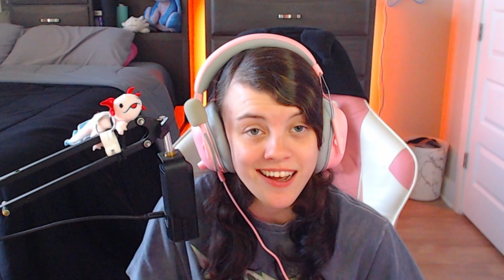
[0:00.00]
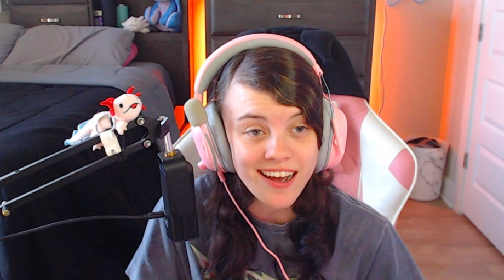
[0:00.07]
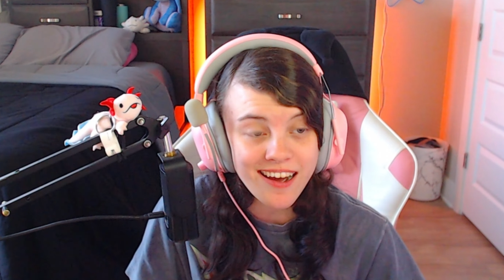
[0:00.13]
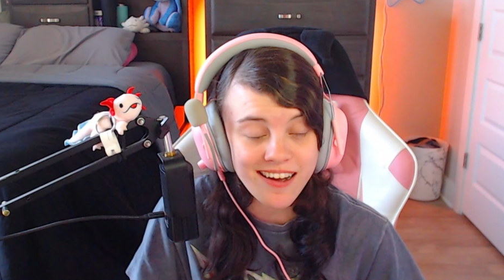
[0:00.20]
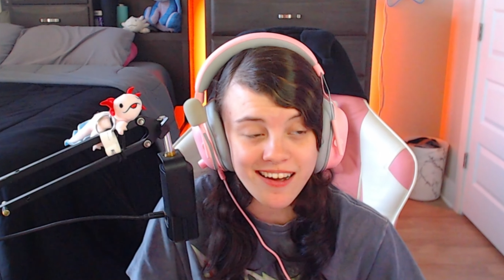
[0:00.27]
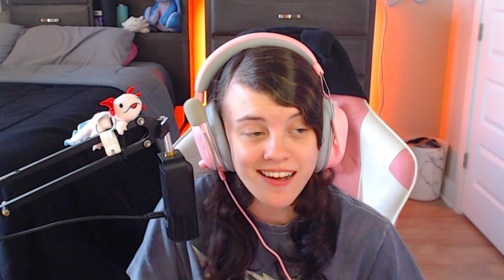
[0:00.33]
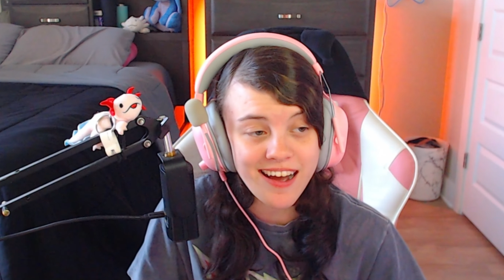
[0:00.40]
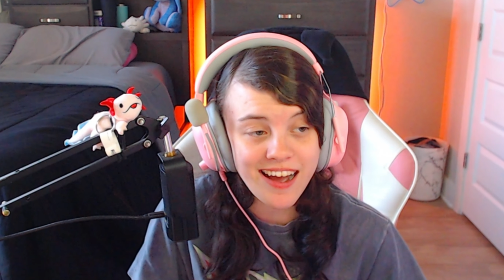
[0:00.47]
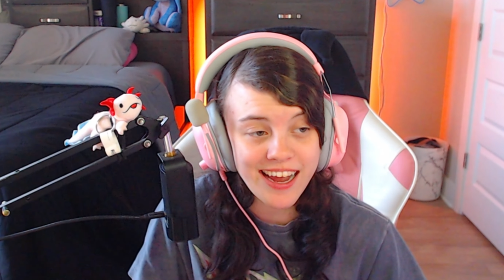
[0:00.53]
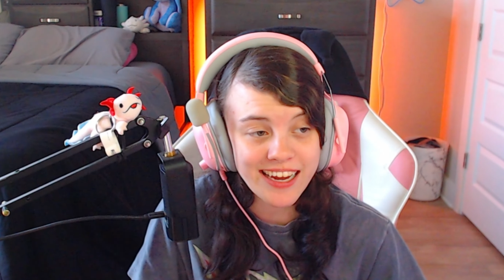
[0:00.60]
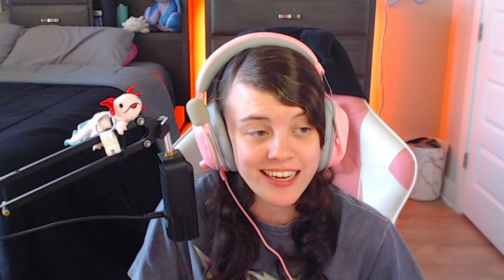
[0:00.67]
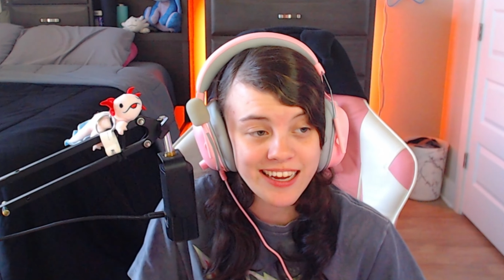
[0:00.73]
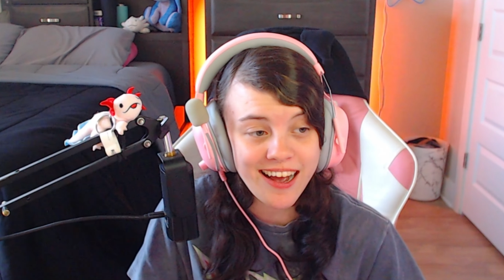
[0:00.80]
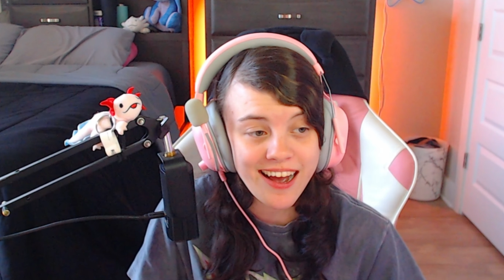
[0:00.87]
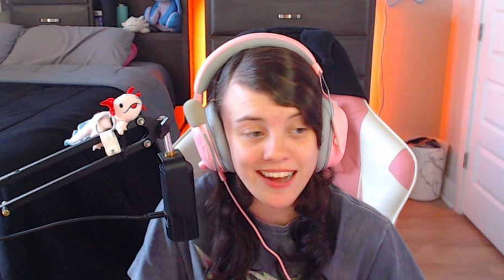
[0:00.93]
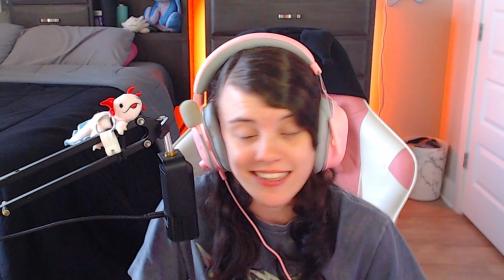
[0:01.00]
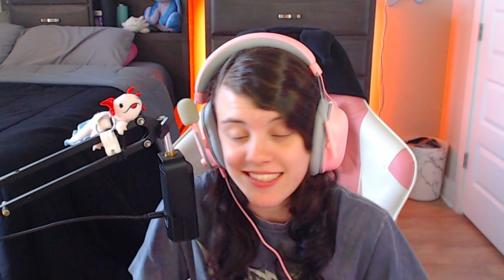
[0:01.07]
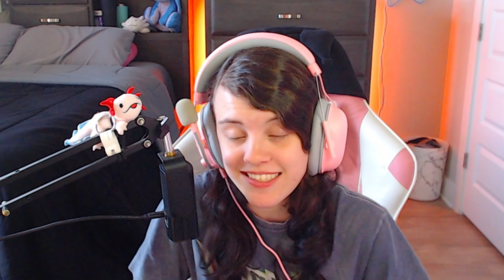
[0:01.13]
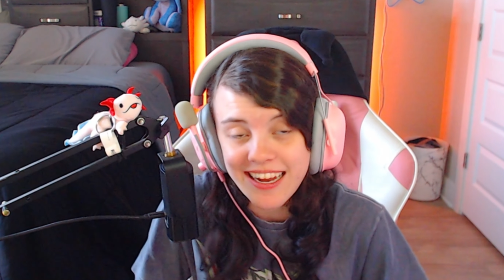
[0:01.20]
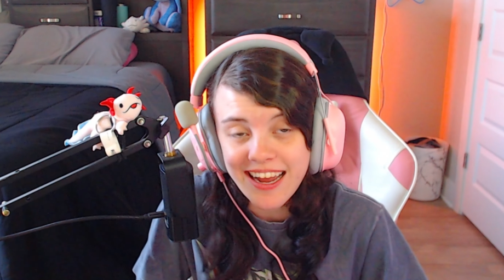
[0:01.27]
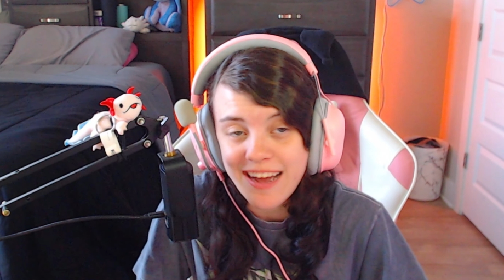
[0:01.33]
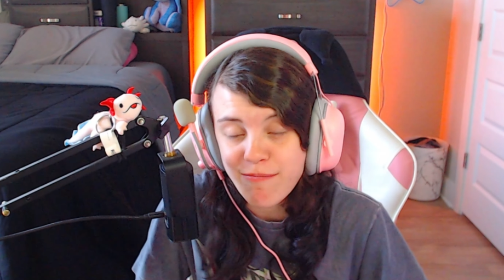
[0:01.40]

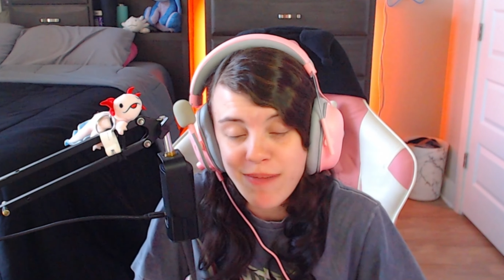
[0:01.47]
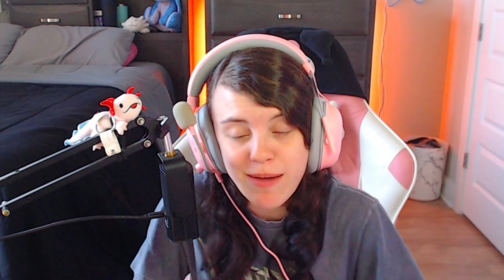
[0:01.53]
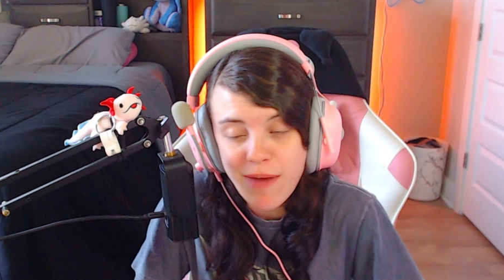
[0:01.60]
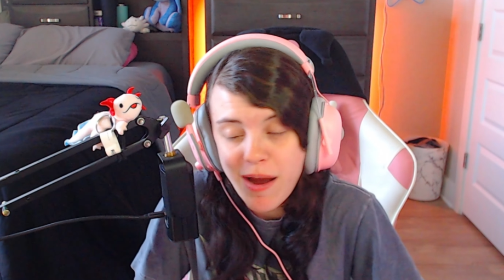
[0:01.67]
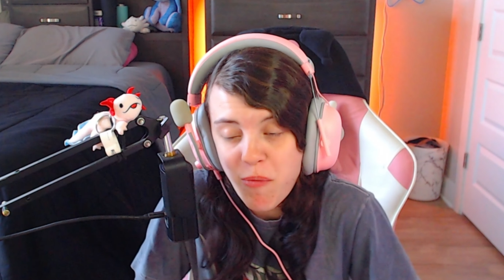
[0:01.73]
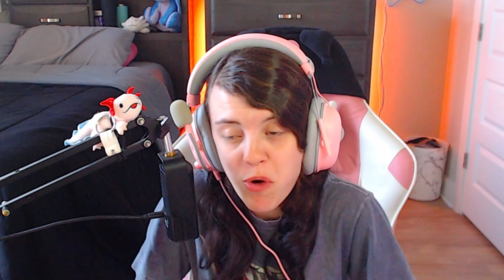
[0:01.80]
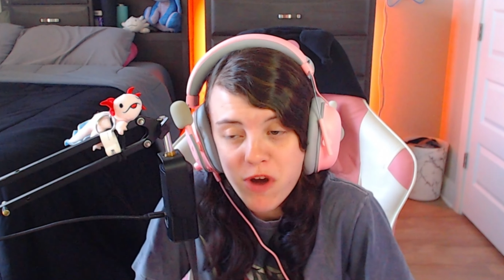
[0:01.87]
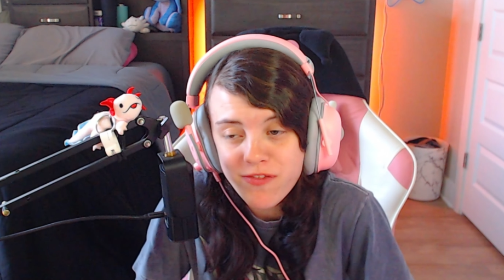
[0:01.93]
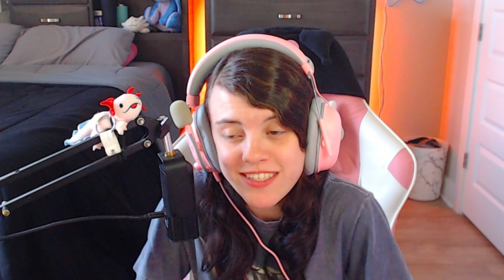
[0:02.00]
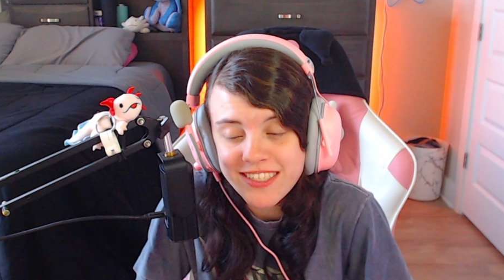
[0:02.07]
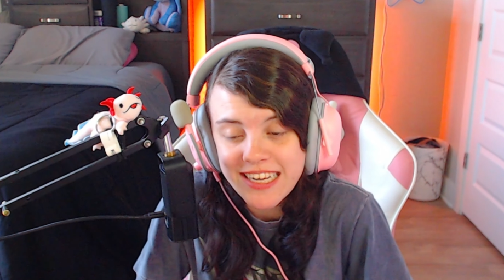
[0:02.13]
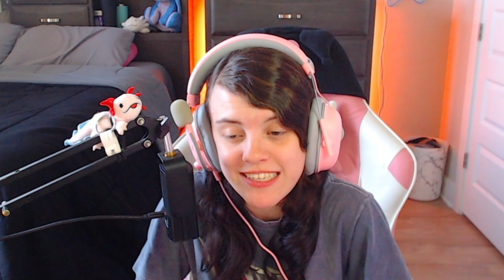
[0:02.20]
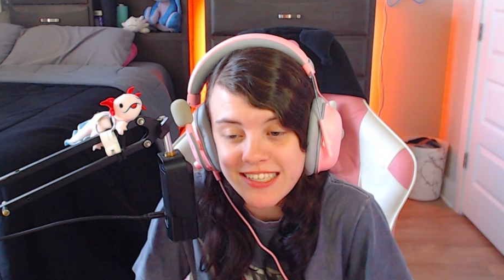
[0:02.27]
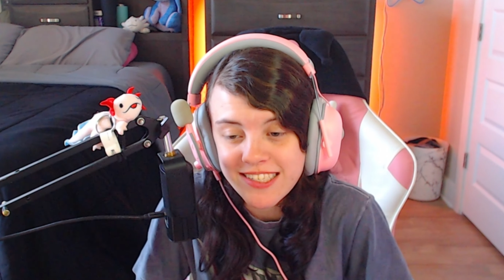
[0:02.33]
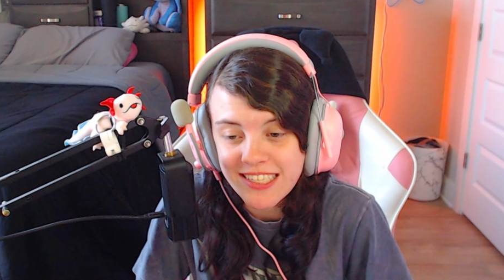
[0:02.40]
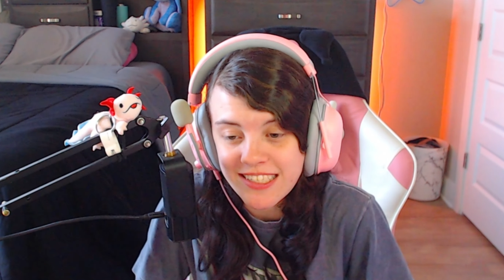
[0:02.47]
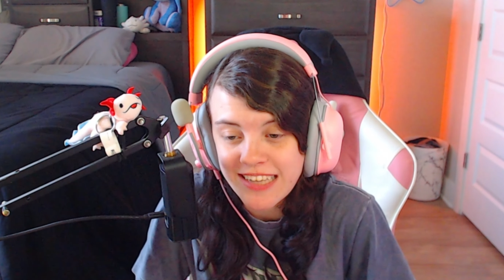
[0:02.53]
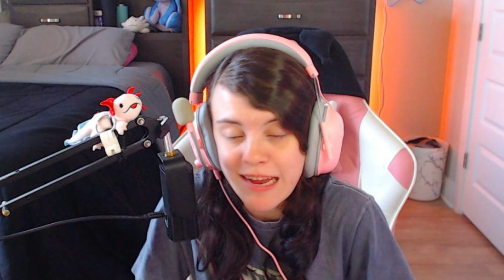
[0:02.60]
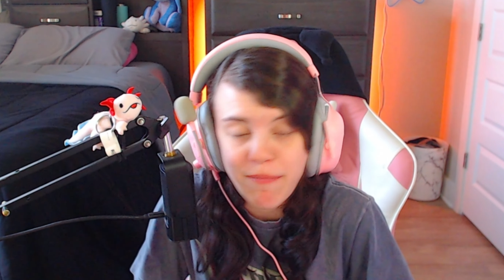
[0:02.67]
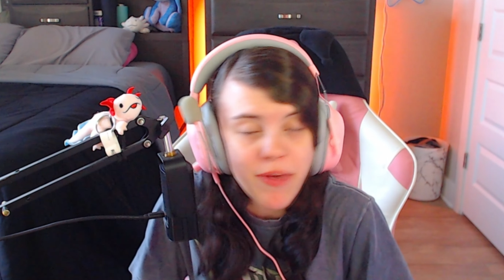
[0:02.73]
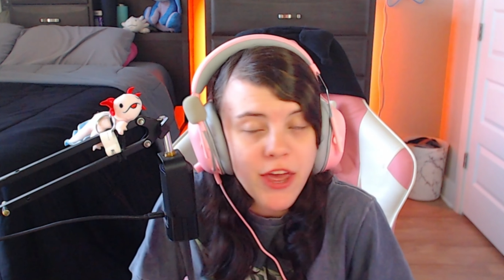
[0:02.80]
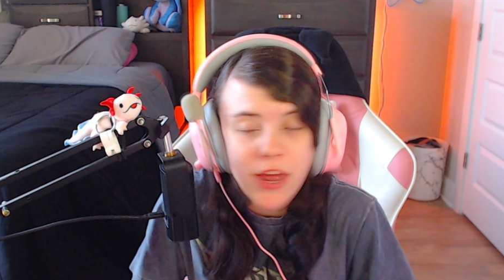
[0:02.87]
My boyfriend says it's the
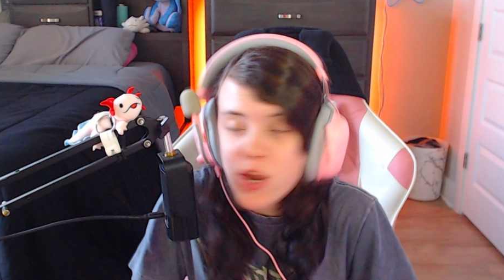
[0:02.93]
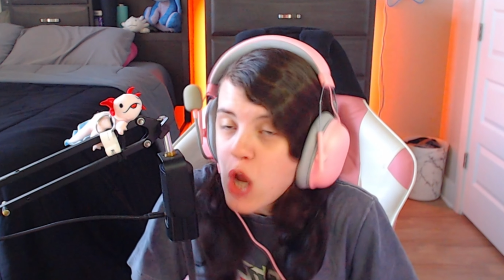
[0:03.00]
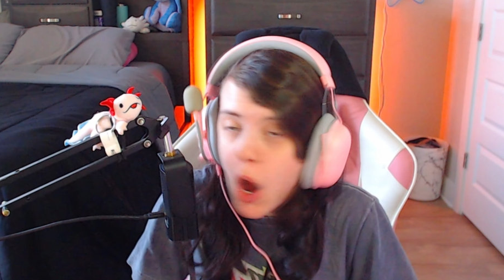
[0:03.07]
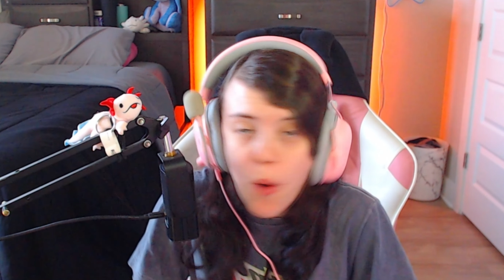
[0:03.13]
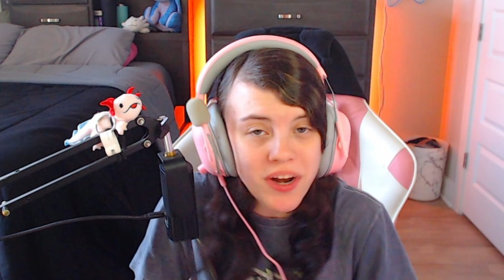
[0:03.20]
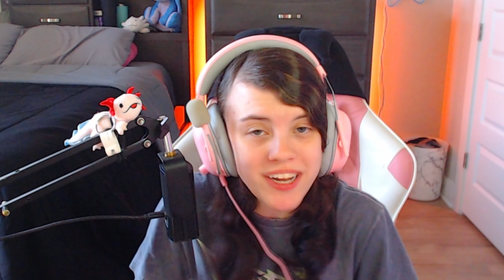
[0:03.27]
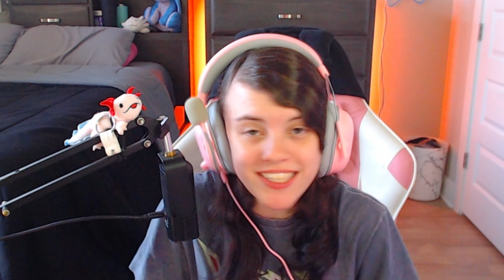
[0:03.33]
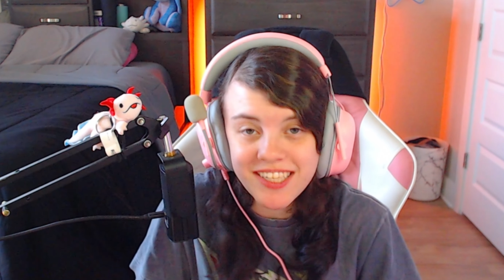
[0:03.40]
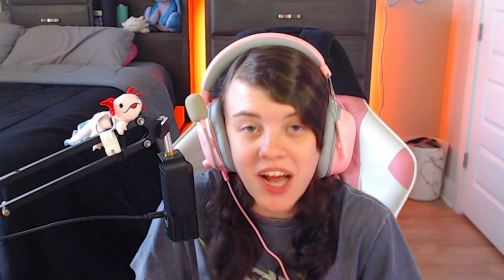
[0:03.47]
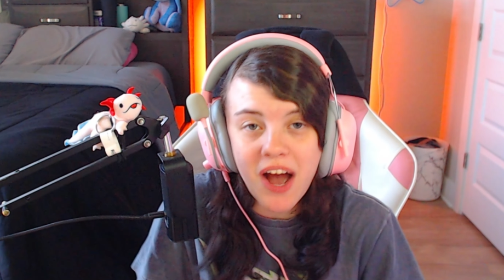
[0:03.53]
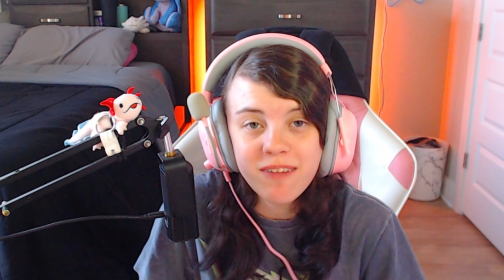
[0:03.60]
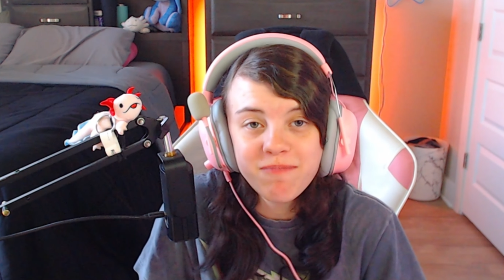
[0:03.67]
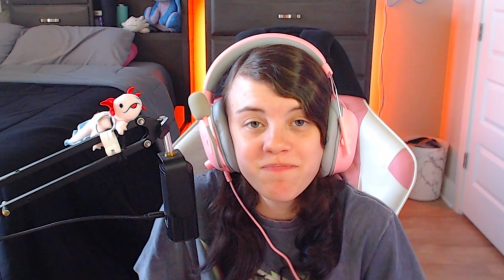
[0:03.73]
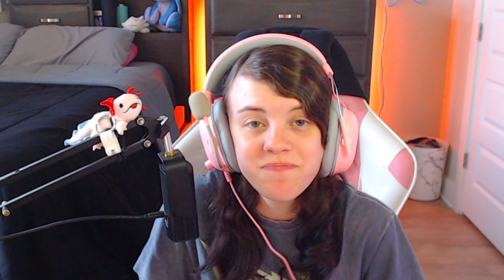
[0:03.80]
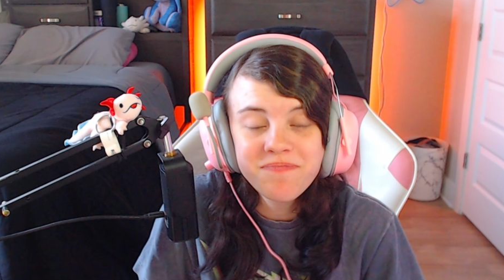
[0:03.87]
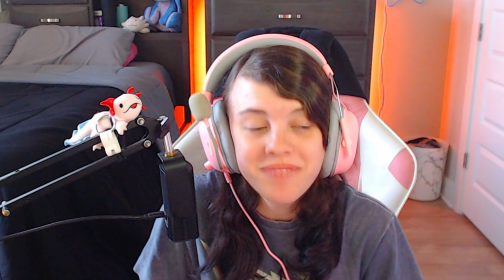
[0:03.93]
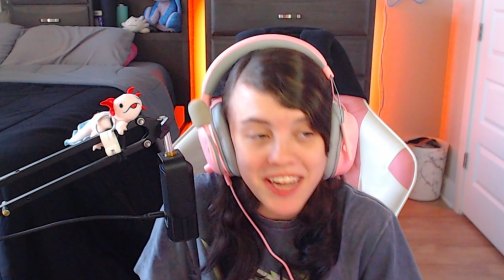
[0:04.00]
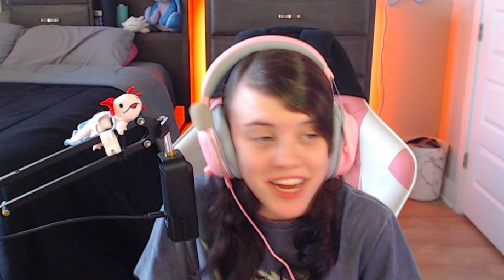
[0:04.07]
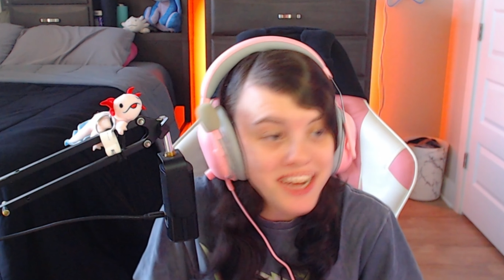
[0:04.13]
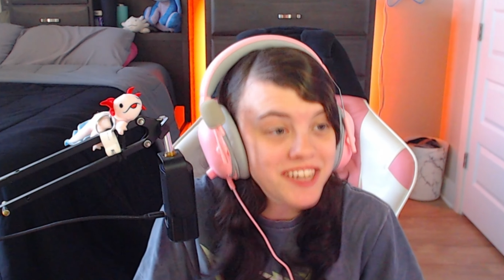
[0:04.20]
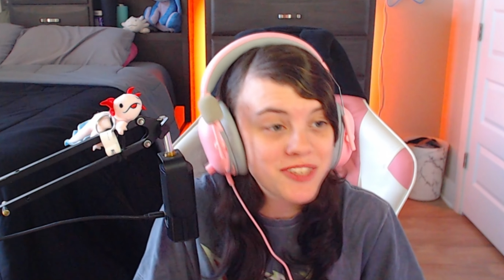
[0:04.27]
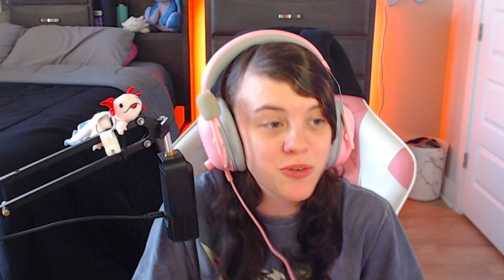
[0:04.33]
same. No, it is not.
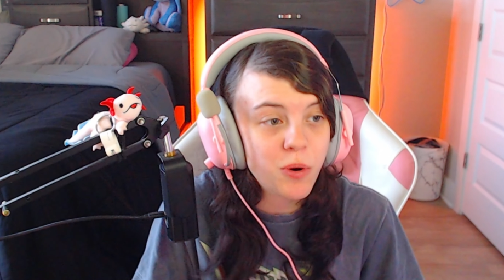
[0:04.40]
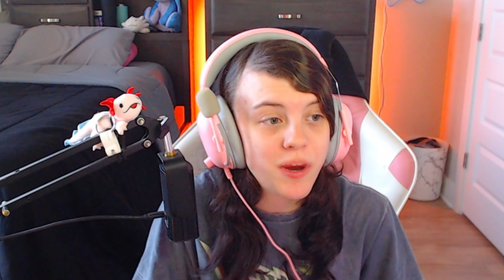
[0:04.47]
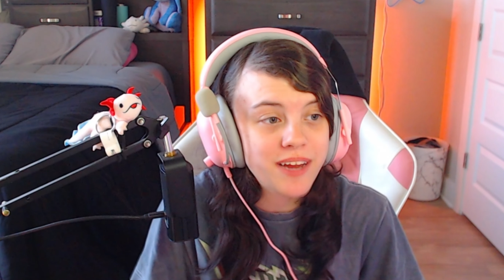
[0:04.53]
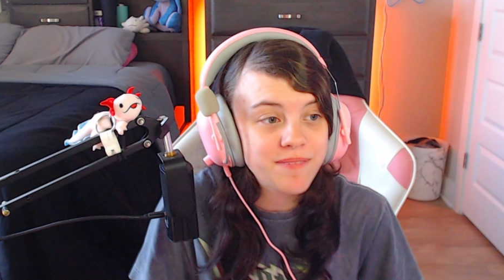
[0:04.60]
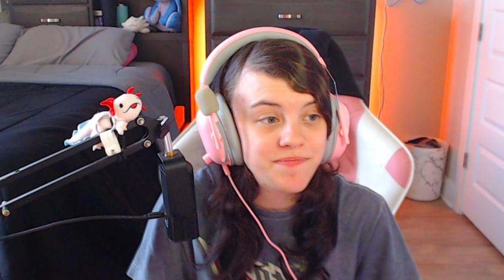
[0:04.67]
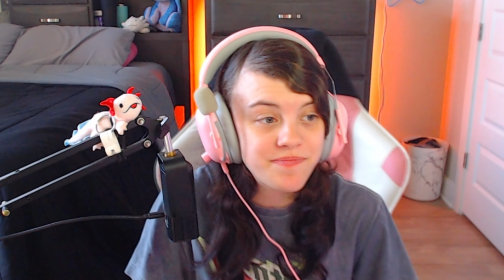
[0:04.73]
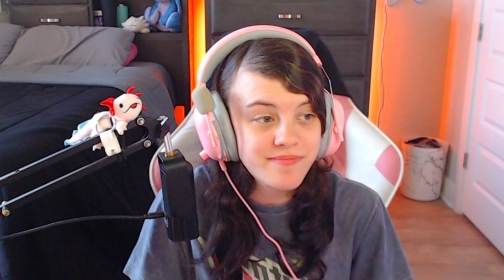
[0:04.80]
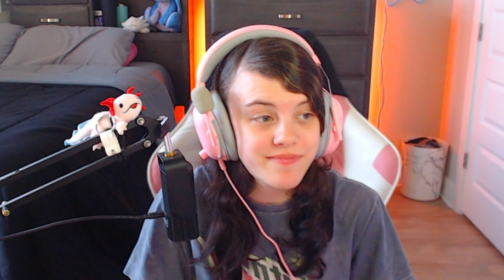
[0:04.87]
It is great.